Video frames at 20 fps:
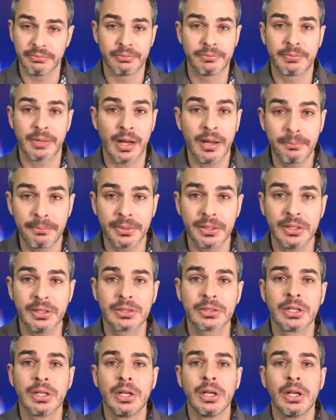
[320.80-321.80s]

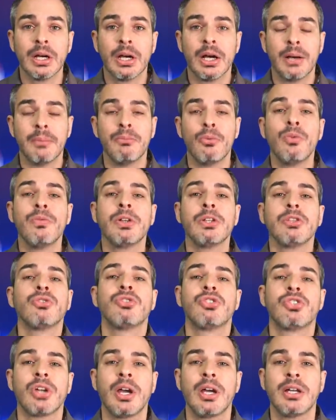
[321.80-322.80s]
companies moving to
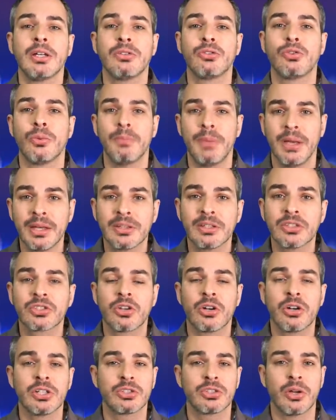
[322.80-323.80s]
China to make these
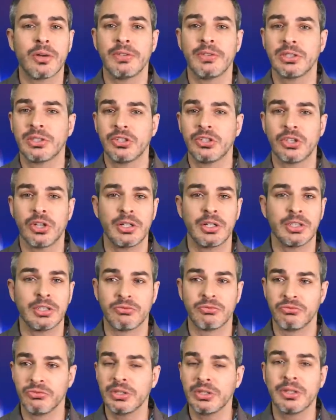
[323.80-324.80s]
cars. Obviously, China is
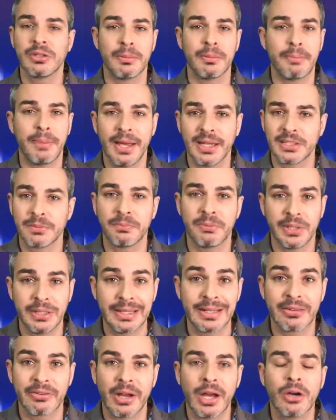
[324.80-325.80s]
really the best
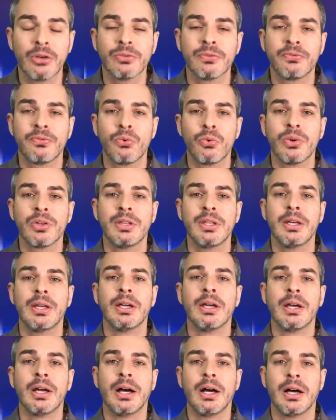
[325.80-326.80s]
breeding ground for the
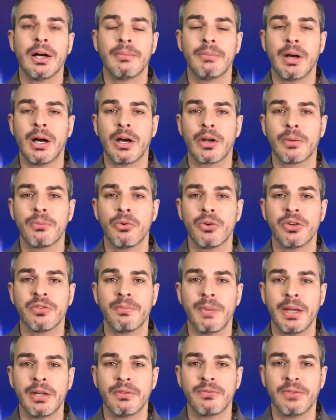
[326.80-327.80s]
automotive
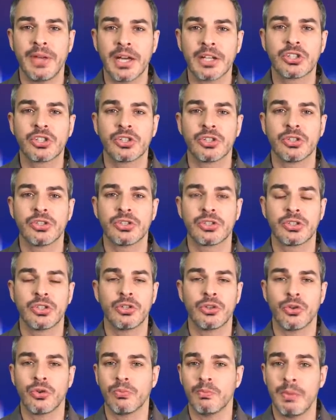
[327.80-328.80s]
manufacturers, you
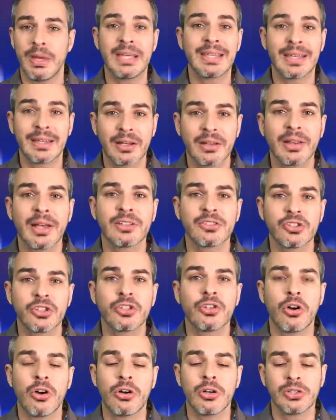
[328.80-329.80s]
know, making electric
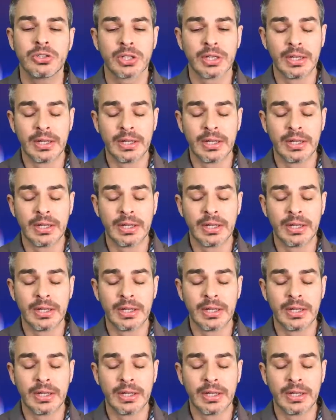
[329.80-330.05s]
cars.